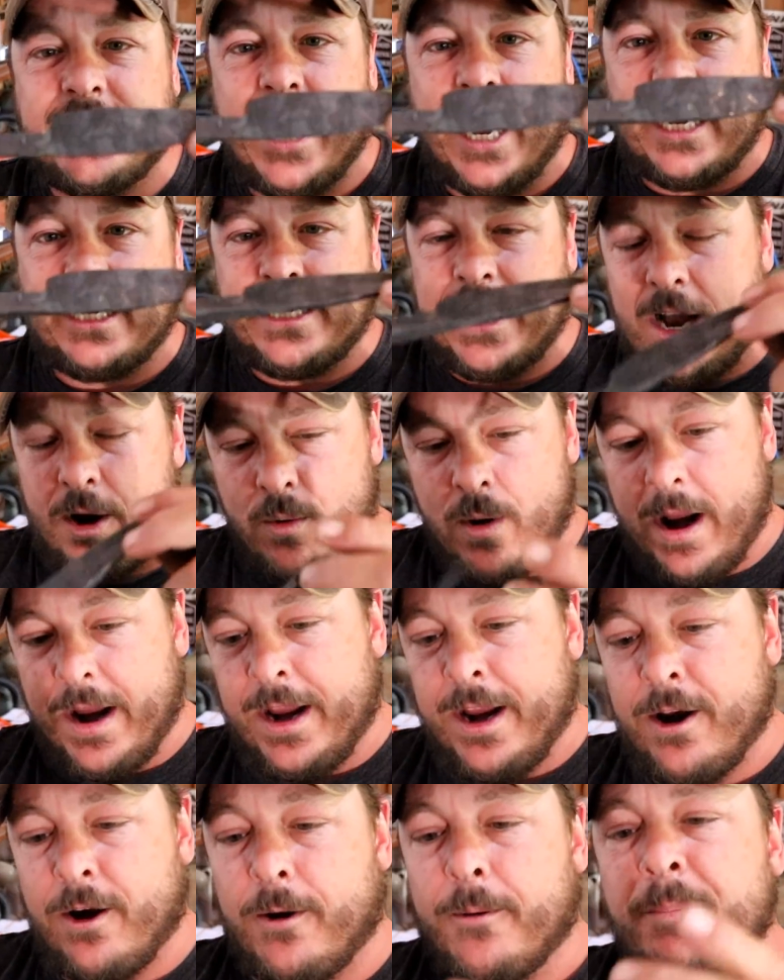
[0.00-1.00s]
guys out
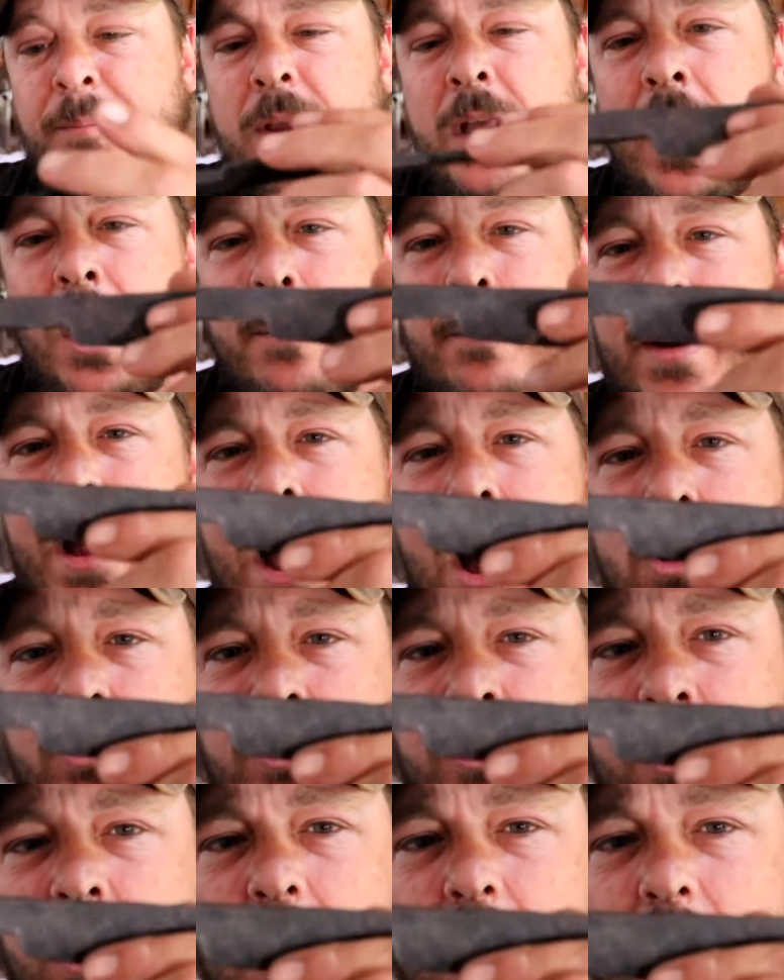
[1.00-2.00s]
right here
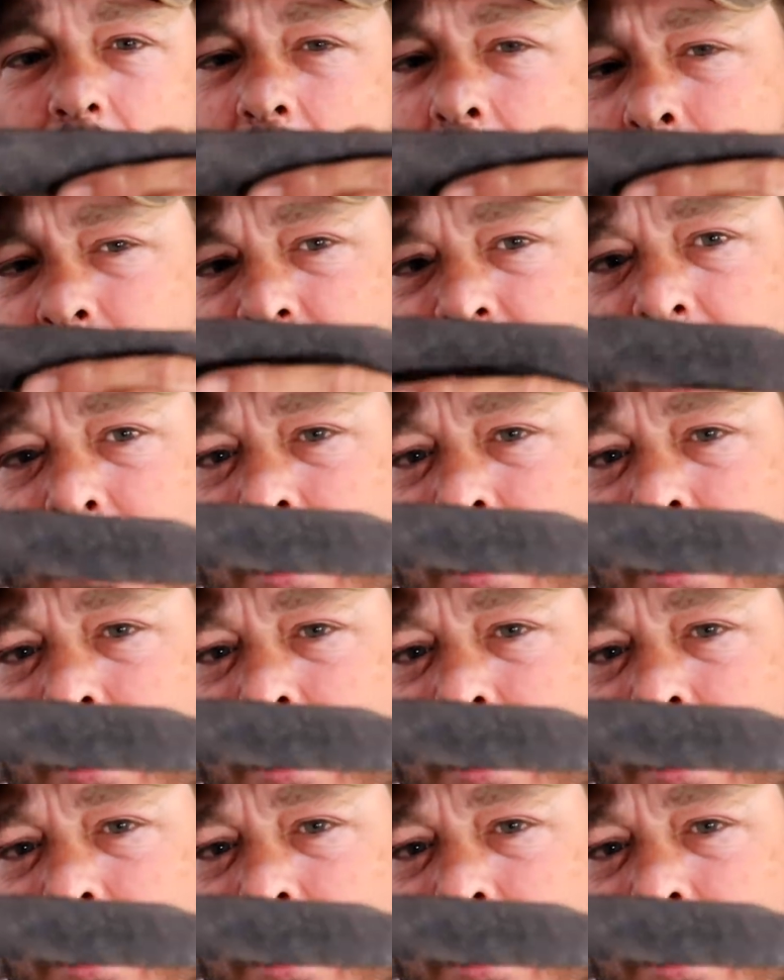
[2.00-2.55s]
about, I'm gonna say